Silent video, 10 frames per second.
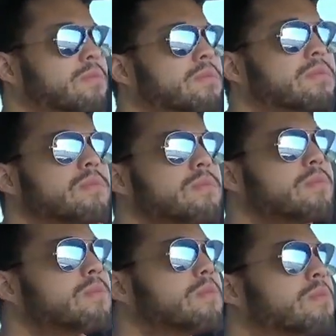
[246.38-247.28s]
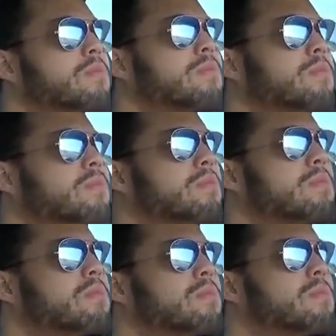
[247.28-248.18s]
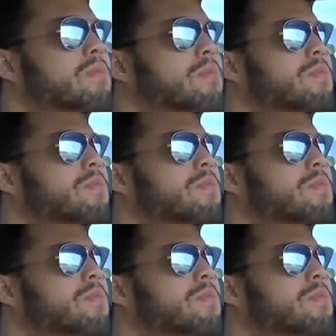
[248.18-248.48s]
No words are spoken by the person on screen.